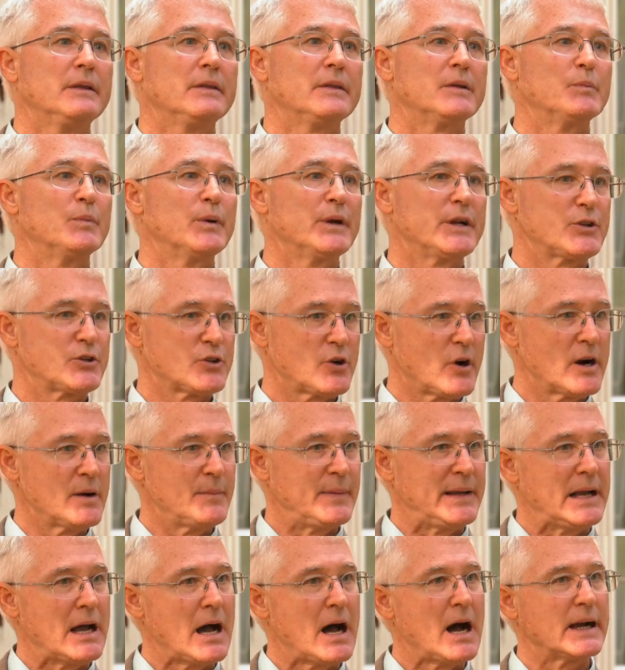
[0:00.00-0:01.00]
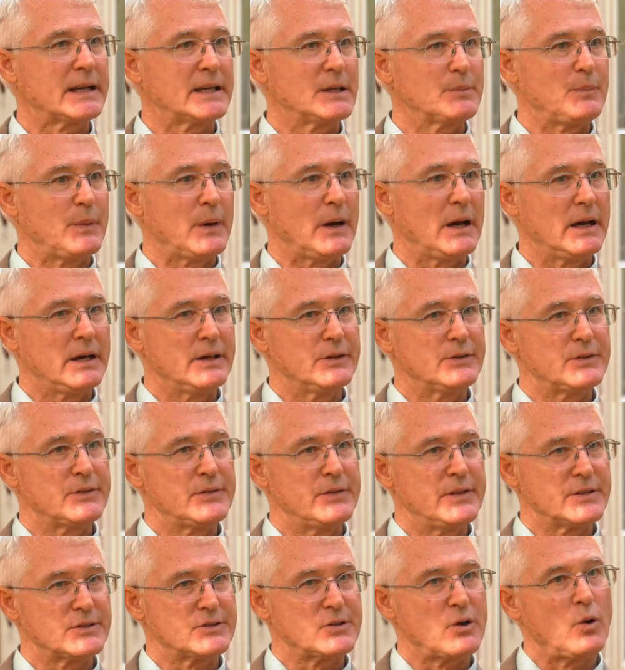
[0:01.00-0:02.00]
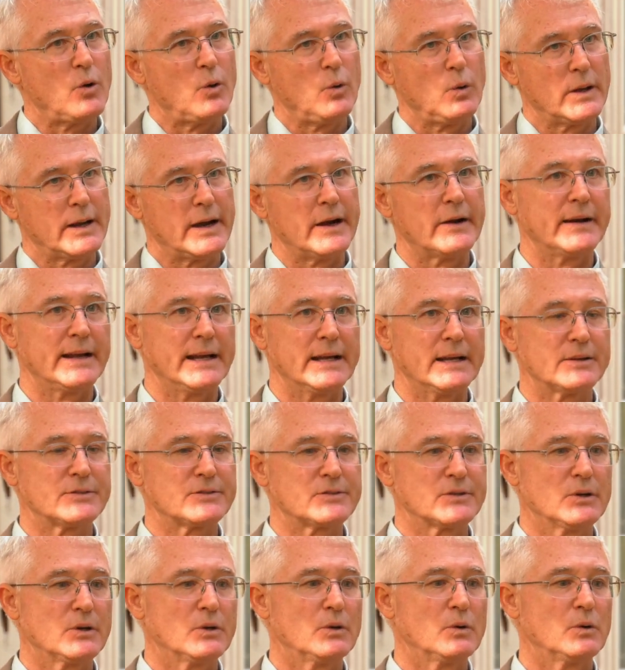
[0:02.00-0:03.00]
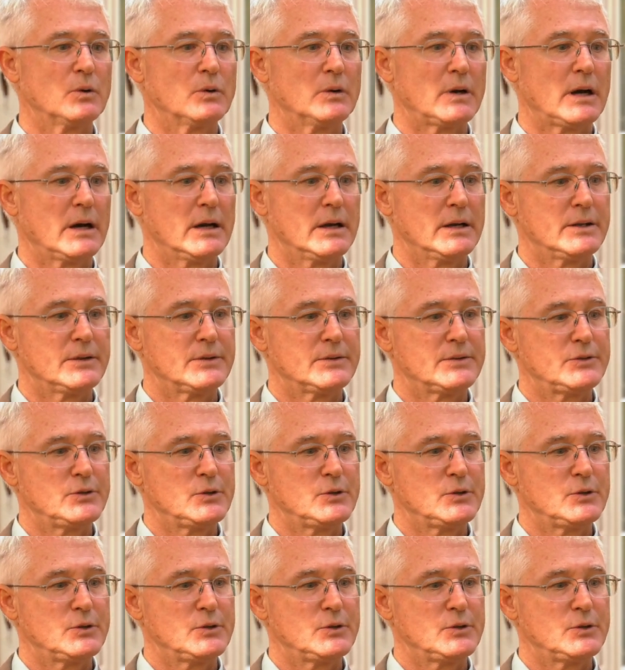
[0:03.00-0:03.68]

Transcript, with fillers: The British Army occupies this whole area, so uh,